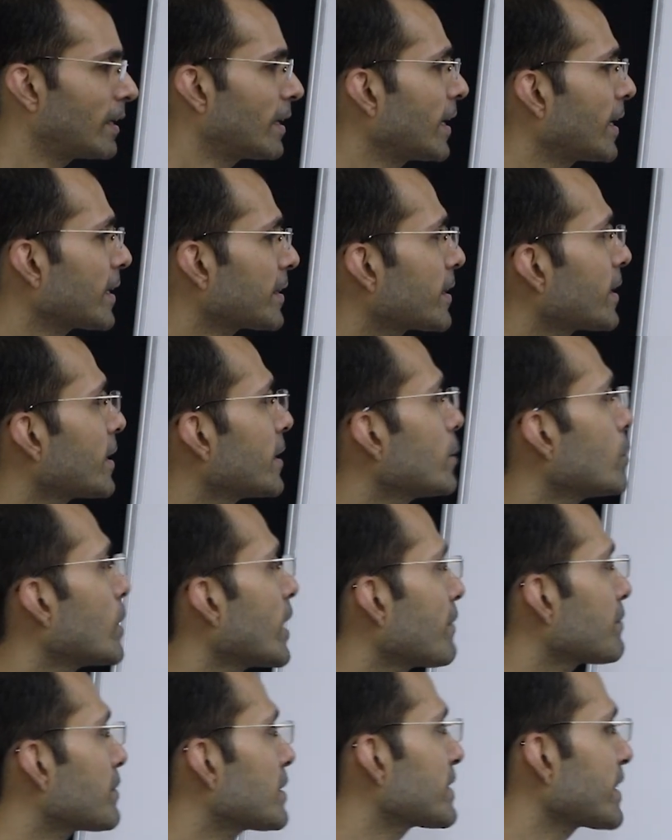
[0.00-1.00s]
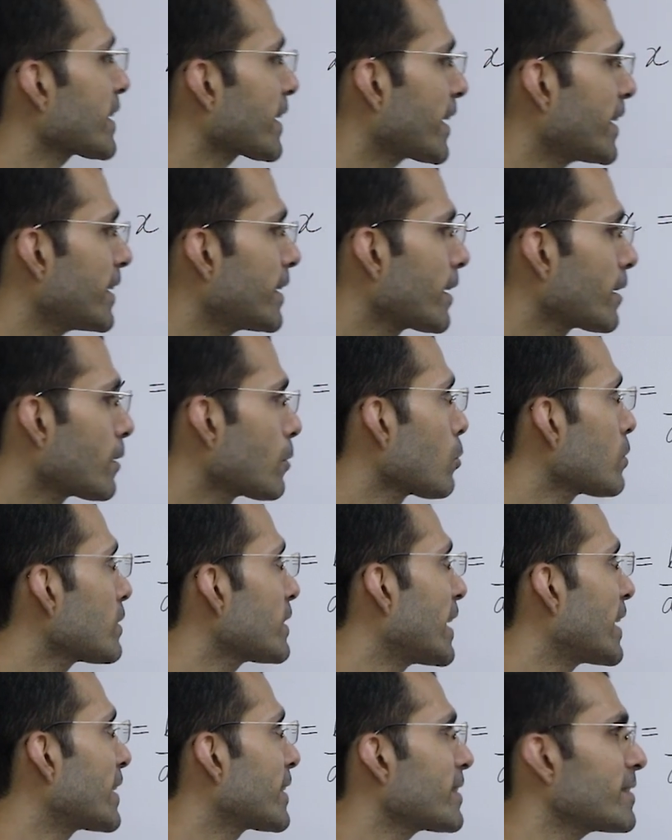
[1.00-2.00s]
and then you have the second unknown,
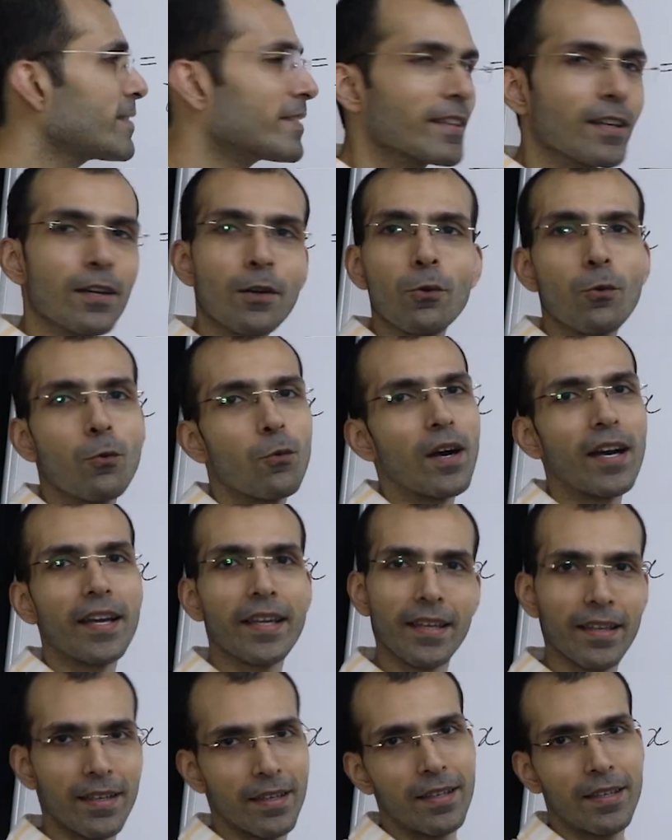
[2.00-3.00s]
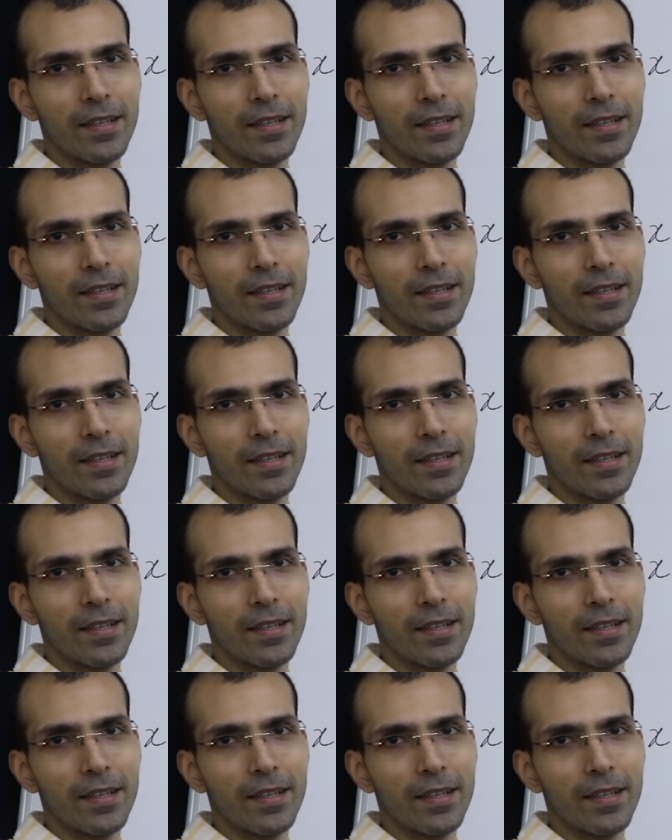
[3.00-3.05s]
that is y.